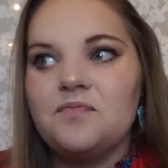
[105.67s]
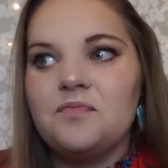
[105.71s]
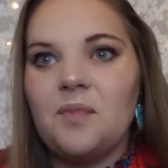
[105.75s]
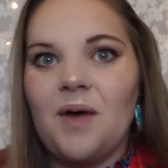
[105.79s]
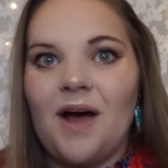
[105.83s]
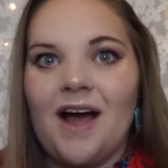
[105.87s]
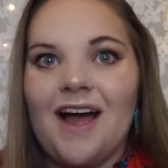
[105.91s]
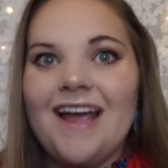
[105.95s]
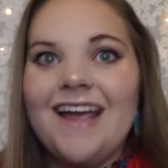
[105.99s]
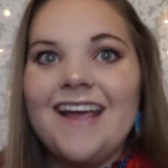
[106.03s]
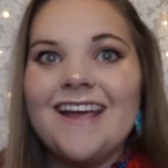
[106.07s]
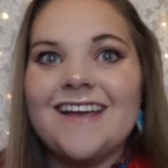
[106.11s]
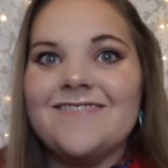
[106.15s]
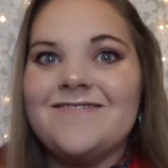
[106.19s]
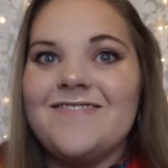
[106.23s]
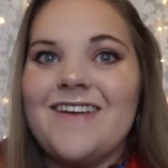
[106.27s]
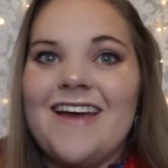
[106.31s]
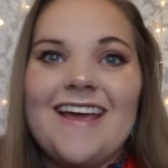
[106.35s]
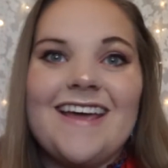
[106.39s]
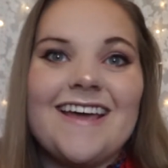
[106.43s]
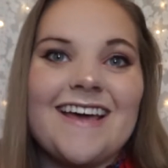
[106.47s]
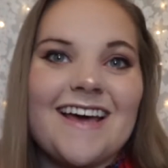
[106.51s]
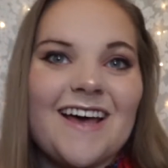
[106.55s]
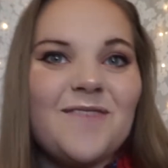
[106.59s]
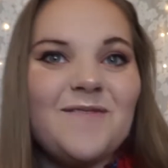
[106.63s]
buying
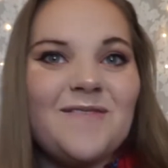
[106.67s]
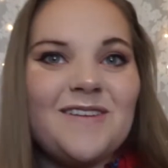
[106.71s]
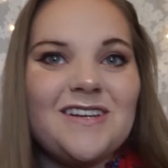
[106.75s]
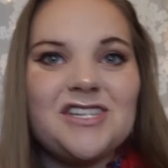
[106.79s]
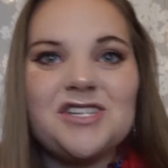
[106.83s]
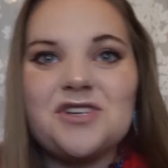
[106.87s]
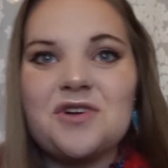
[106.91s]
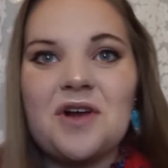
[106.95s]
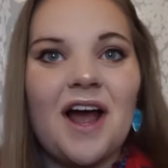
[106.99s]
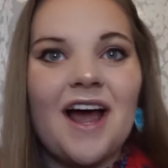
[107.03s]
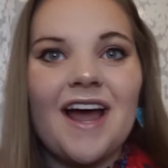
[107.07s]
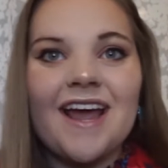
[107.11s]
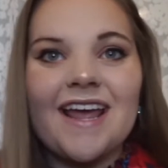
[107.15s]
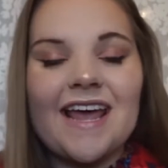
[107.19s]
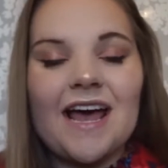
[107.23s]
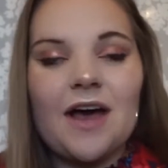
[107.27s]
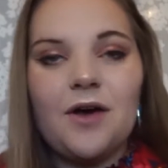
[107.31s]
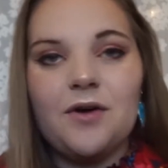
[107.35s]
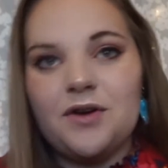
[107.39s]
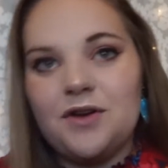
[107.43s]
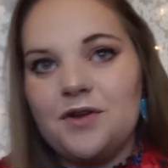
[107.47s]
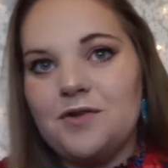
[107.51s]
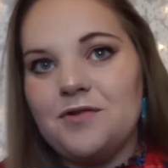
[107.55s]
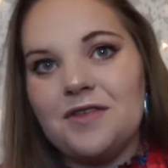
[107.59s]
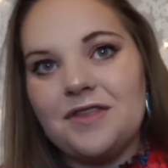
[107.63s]
makeup and trying
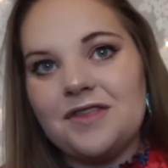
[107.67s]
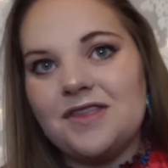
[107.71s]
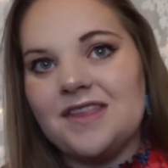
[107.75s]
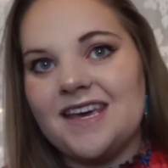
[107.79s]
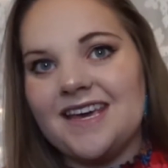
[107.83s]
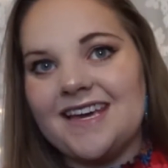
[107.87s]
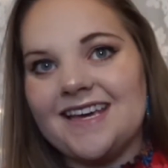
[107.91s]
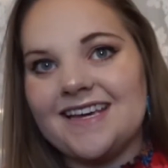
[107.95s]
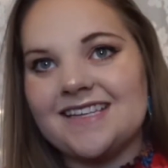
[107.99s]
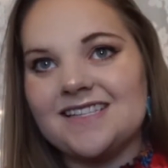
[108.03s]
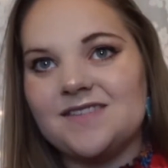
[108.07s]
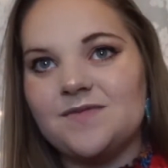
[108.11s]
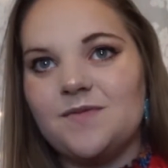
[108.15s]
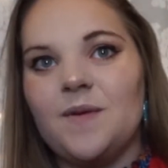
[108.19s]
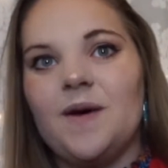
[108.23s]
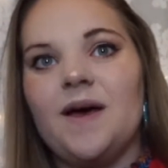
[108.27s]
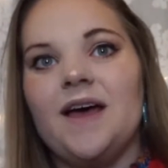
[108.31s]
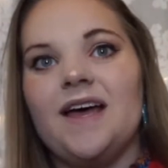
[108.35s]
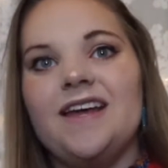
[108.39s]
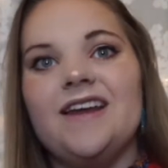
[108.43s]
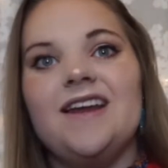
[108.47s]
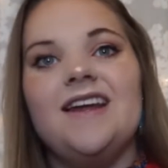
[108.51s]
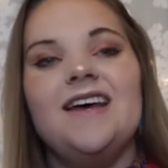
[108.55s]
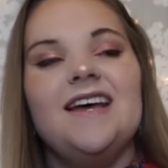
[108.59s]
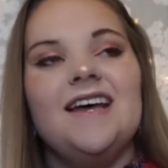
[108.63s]
out new things,
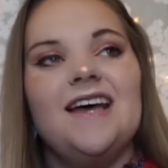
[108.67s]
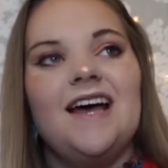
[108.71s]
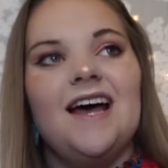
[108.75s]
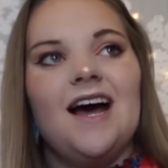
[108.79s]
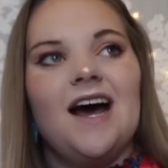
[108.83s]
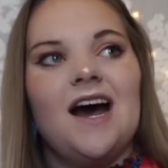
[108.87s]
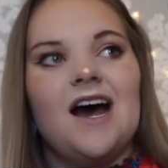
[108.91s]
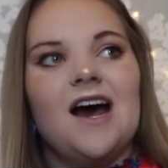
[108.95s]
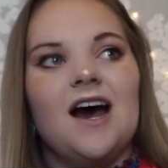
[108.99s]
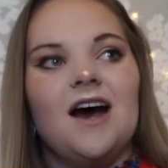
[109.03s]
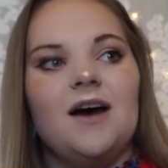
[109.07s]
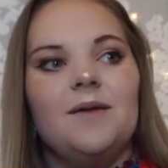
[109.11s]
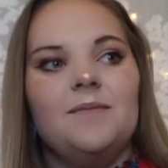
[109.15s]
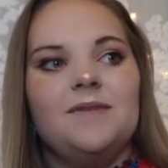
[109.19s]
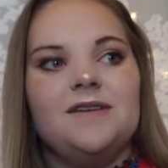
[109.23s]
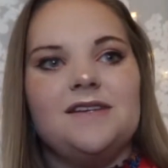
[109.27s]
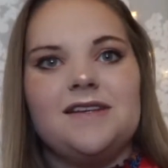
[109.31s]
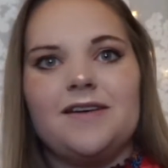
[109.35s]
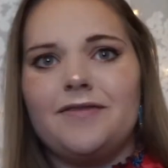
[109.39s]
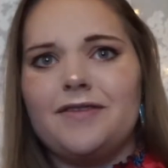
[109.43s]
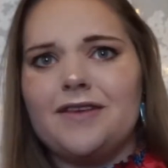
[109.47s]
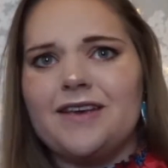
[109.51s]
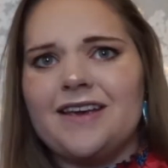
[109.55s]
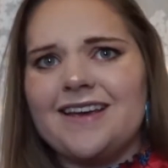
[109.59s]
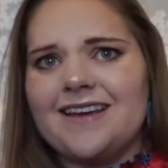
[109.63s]
but
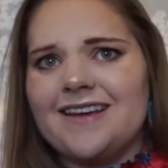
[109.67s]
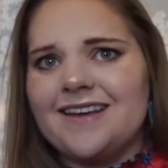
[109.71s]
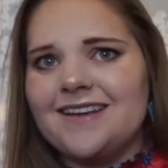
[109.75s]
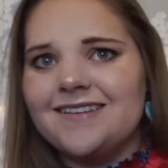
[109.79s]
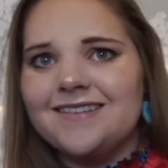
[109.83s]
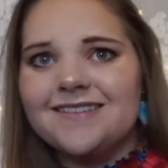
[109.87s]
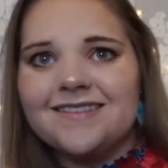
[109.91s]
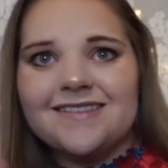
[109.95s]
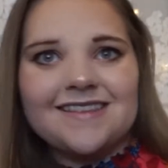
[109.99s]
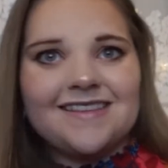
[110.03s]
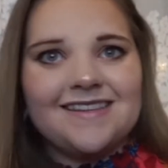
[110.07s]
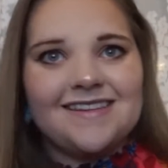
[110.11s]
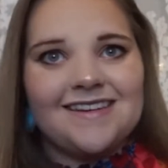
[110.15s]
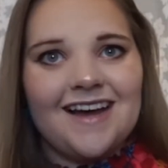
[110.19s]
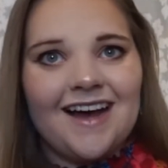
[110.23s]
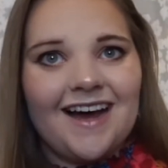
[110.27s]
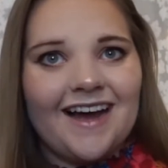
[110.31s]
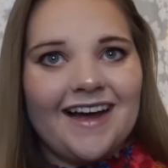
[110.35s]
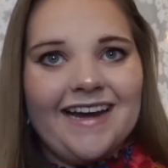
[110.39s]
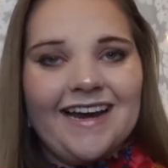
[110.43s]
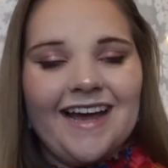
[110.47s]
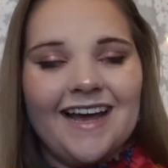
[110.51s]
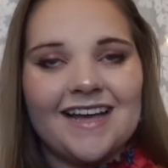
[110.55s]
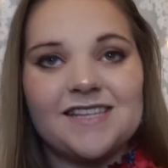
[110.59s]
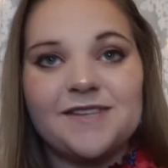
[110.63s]
definitely
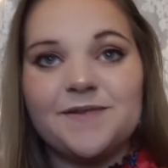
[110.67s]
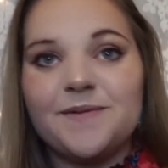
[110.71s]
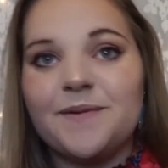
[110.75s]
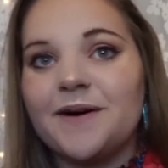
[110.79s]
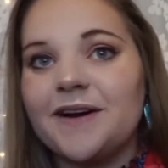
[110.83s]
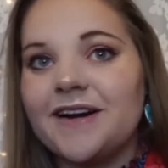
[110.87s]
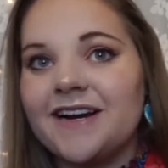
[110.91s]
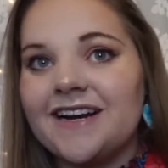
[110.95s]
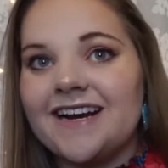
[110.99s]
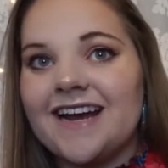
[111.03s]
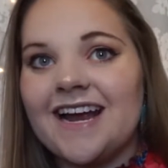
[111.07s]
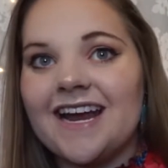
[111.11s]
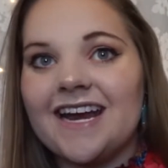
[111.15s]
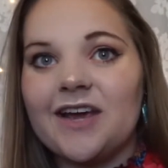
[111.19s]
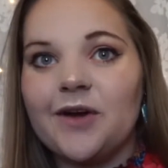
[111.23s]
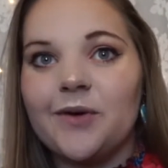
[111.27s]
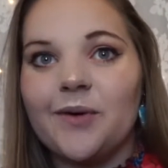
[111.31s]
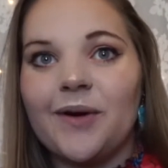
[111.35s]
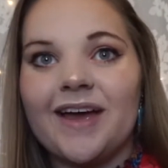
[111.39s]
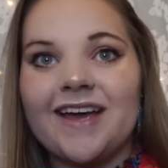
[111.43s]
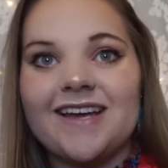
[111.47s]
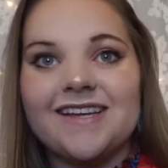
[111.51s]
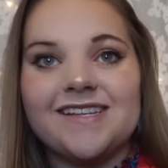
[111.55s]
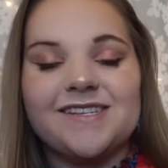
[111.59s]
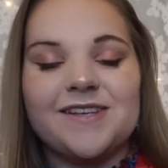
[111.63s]
not an expert in any
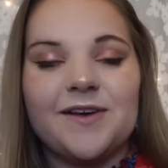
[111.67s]
way.